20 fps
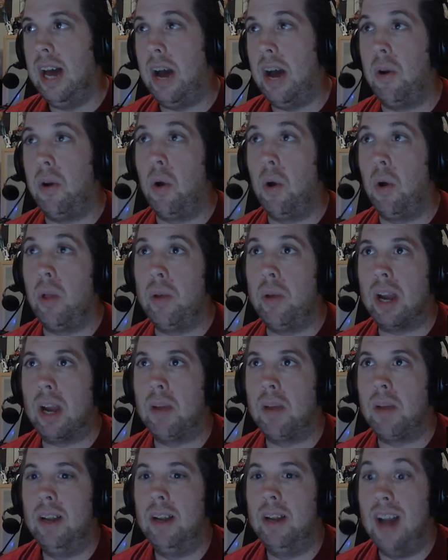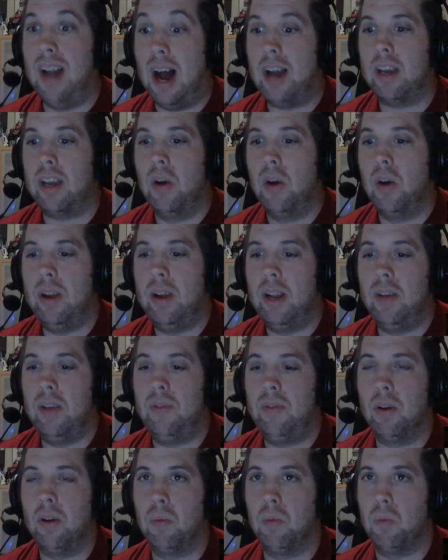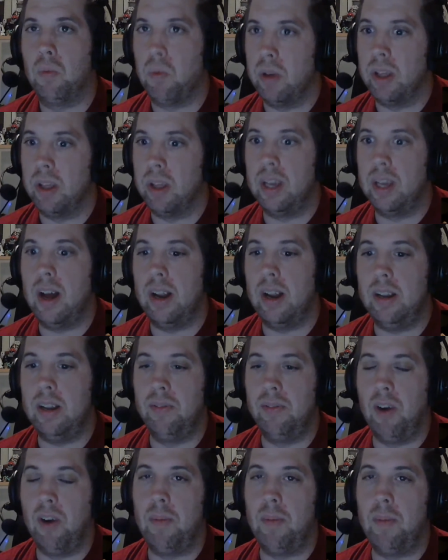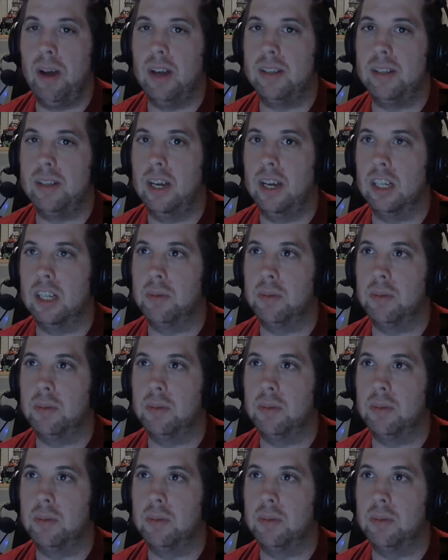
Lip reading: I would only recommend not going if you're really not into farmhouse sales,